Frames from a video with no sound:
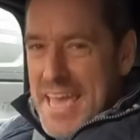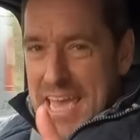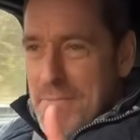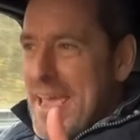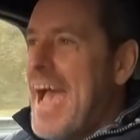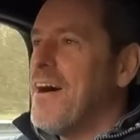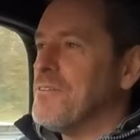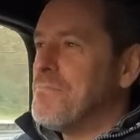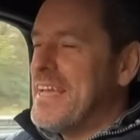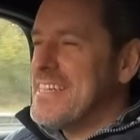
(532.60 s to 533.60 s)
hear me
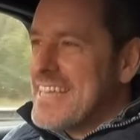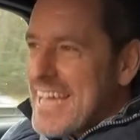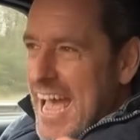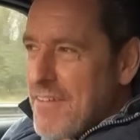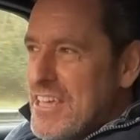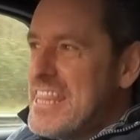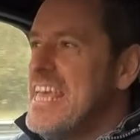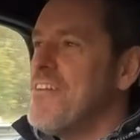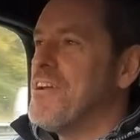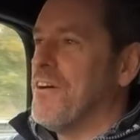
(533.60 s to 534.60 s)
out because I have a
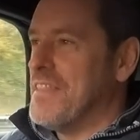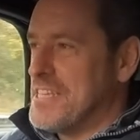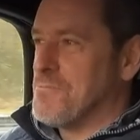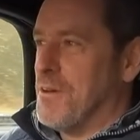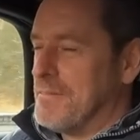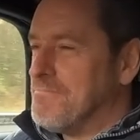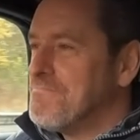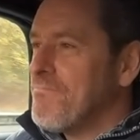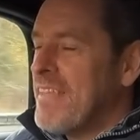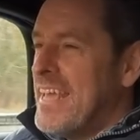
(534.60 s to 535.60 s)
theory on this one.
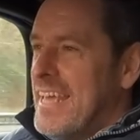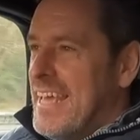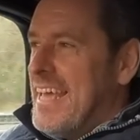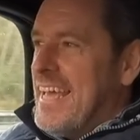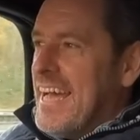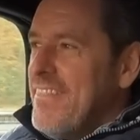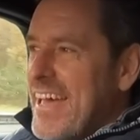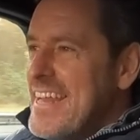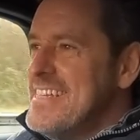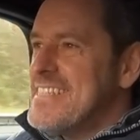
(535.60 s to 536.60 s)
And
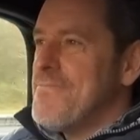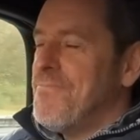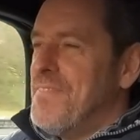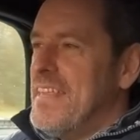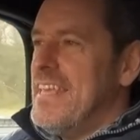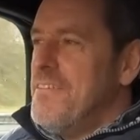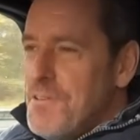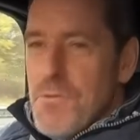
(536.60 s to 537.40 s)
that is if